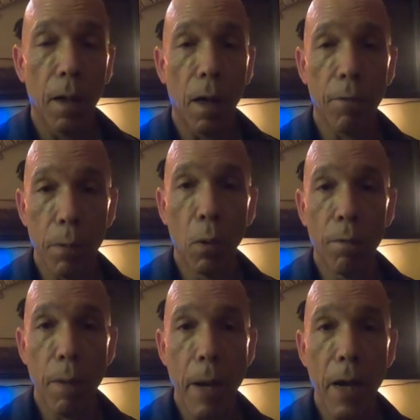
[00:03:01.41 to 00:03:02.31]
I
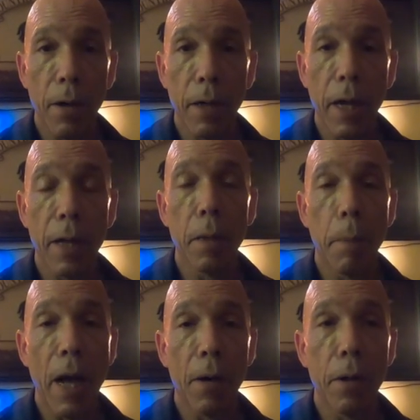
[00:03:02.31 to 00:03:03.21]
removed the battery and the
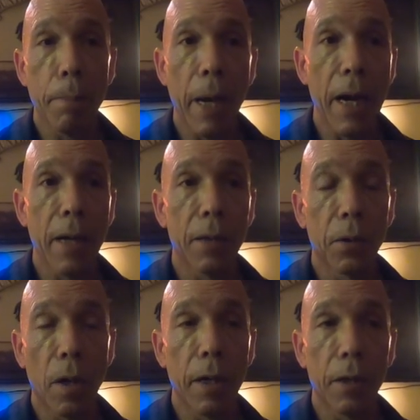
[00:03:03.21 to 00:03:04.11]
battery pan,
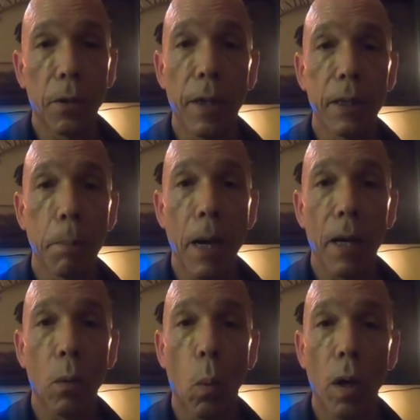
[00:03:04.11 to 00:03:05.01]
trying to trace
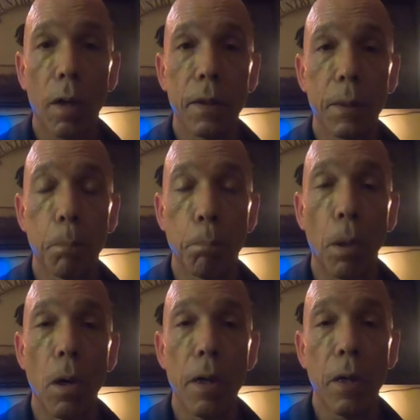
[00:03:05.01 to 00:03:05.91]
back where it's
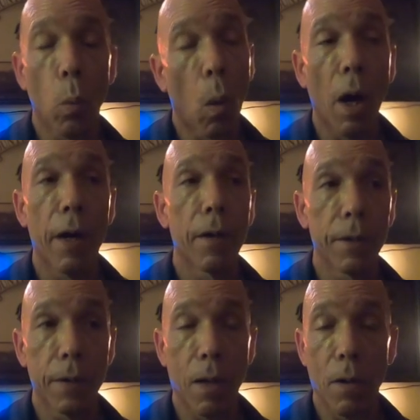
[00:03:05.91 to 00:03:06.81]
burning
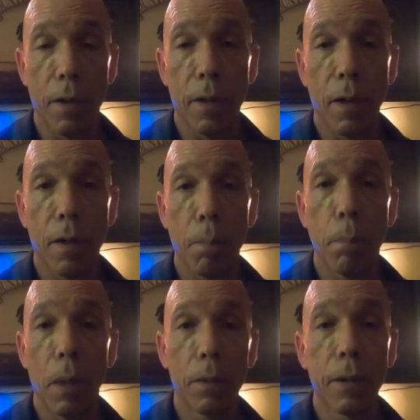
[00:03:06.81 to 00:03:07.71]
wires down in there and
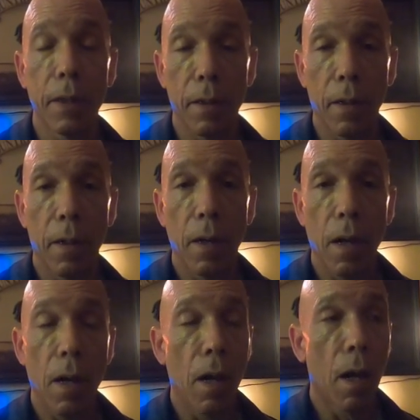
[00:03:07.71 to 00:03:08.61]
melting.
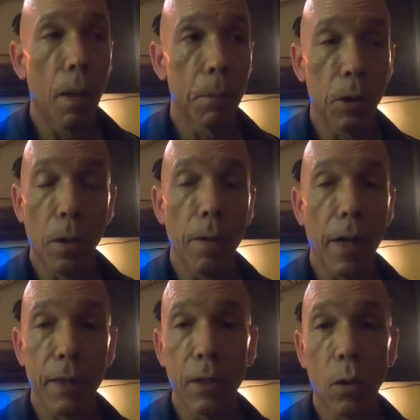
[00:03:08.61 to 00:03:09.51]
I'm sure
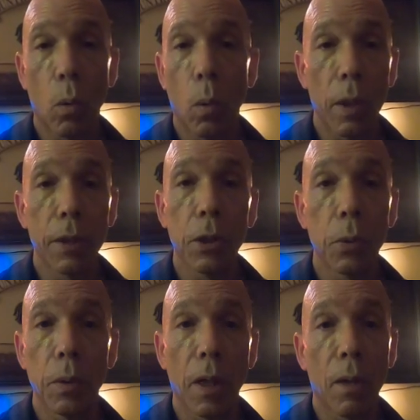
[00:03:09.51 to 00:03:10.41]
that's the whole
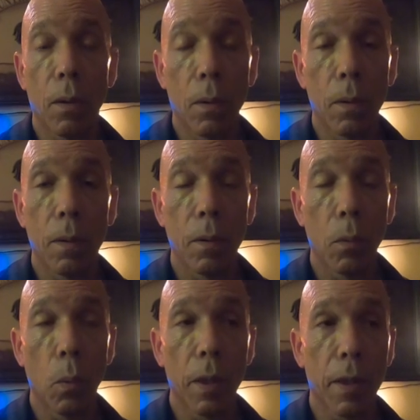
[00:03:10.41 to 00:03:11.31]
issue now
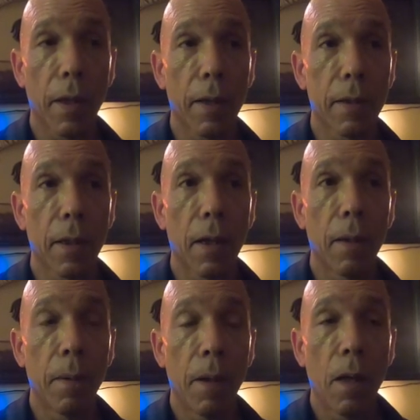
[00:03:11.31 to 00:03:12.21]
with that
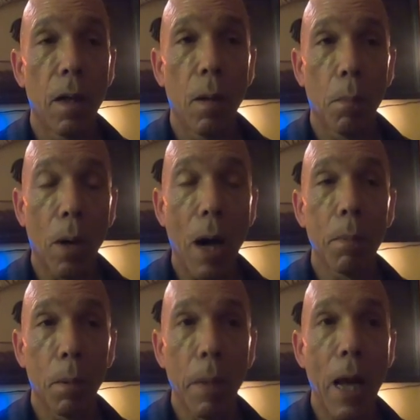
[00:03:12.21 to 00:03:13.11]

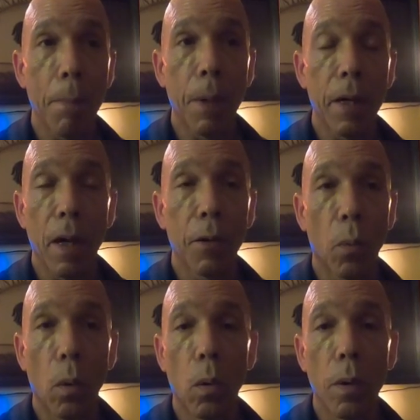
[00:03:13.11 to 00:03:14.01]
problem happening on the
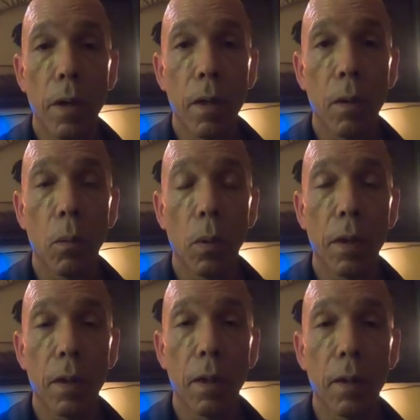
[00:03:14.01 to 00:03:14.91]
road with